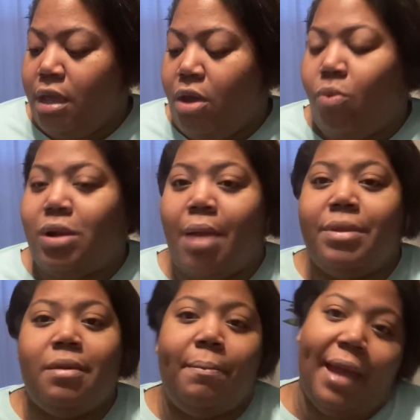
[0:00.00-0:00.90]
when I'm
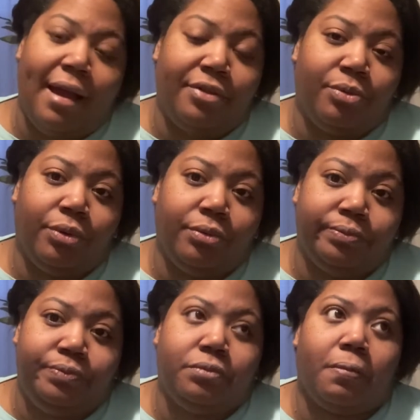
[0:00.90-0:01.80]
in the
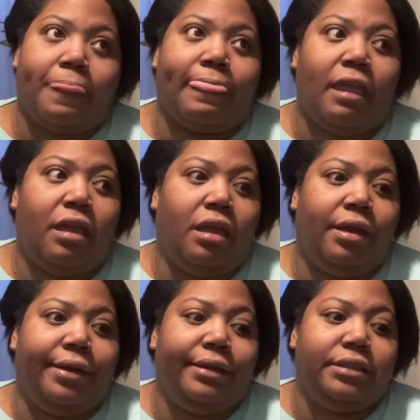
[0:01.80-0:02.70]
bathroom
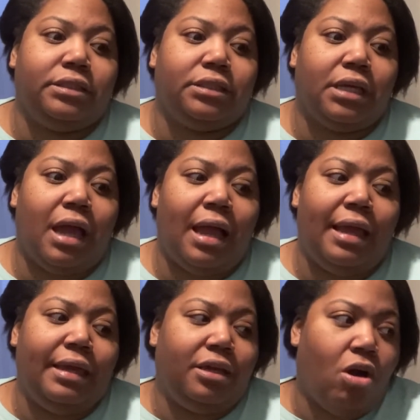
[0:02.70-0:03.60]
and
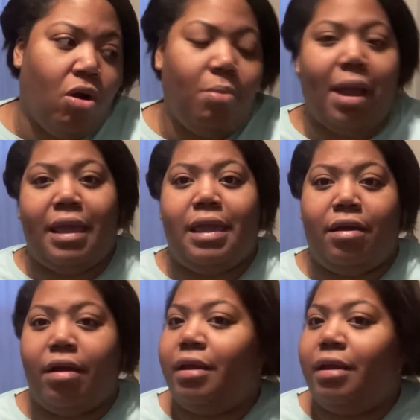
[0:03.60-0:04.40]
I comb my hair,